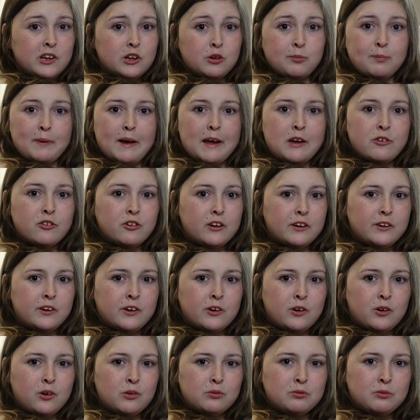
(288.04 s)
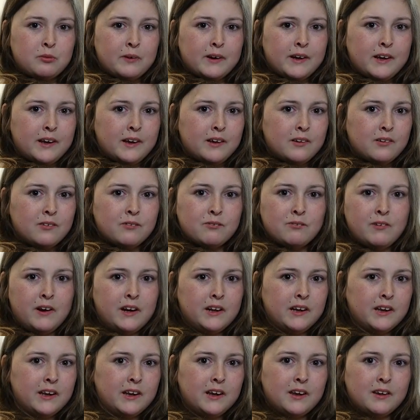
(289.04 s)
special in their own way,
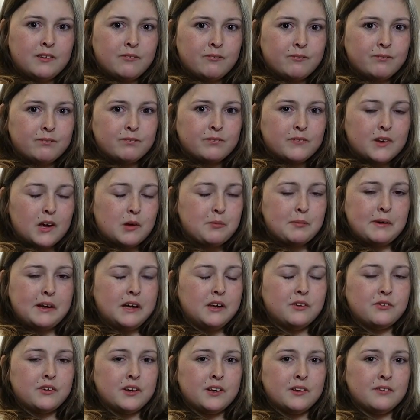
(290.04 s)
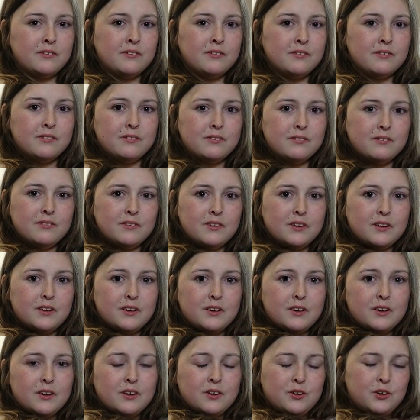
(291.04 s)
really amazing.
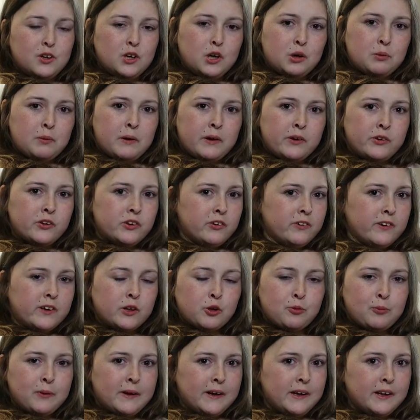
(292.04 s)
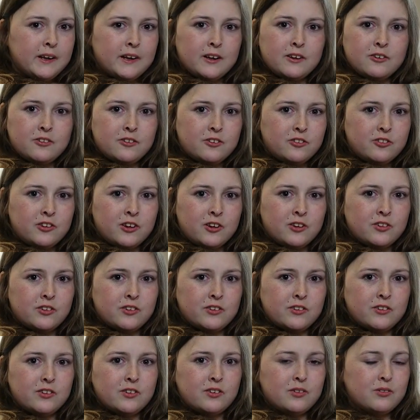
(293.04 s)
No words to explain it,
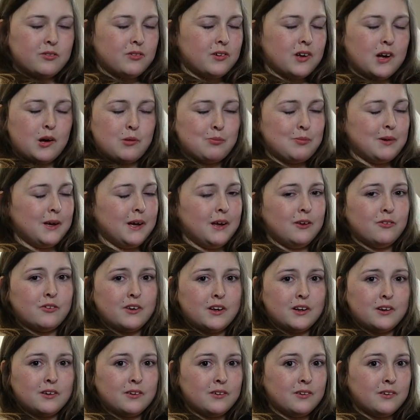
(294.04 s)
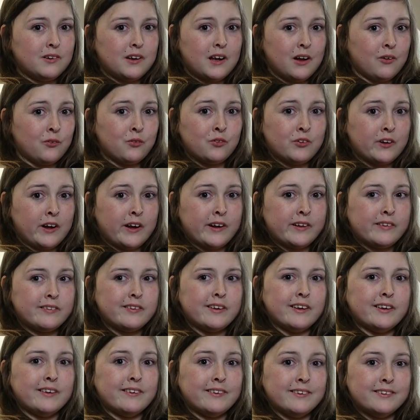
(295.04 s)
just amazing,
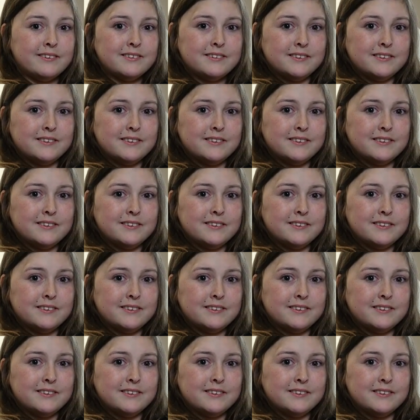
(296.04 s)
outstanding.